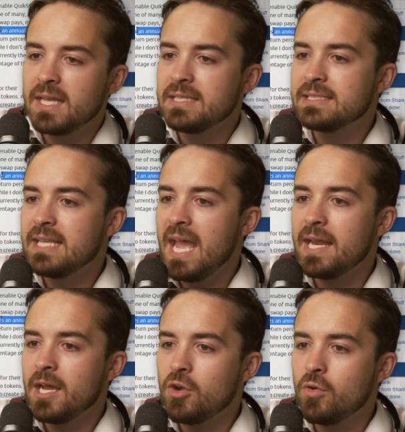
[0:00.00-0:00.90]

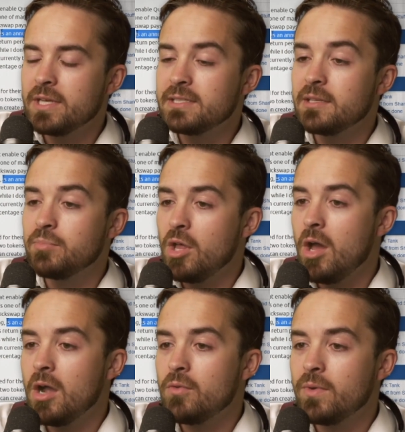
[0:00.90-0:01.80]
Instead, according to the
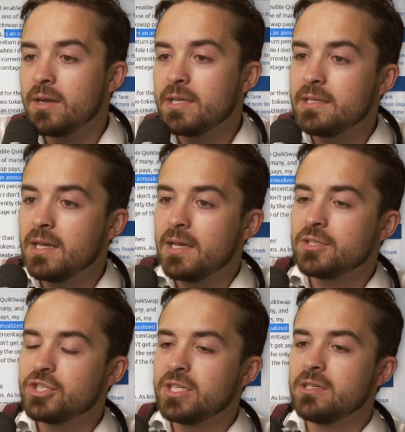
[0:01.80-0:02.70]
blog where he
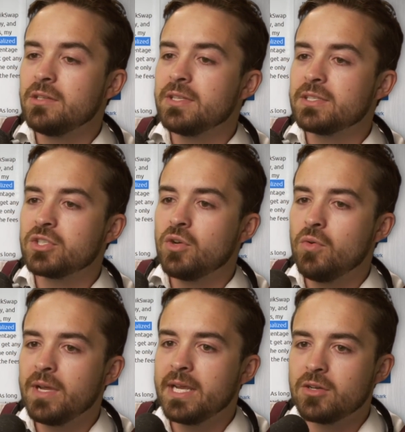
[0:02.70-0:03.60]
shilled this
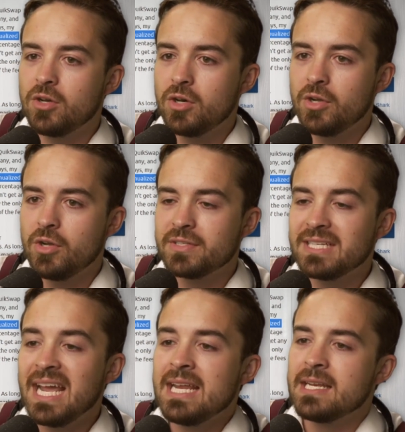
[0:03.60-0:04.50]
coin called
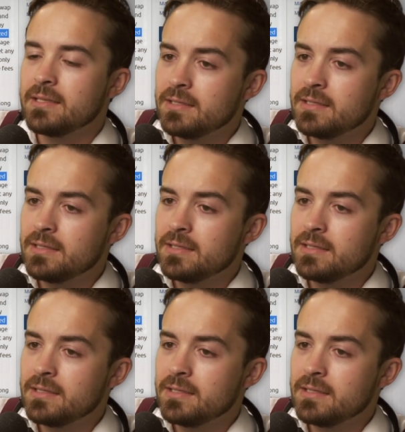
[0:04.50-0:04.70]
Titan,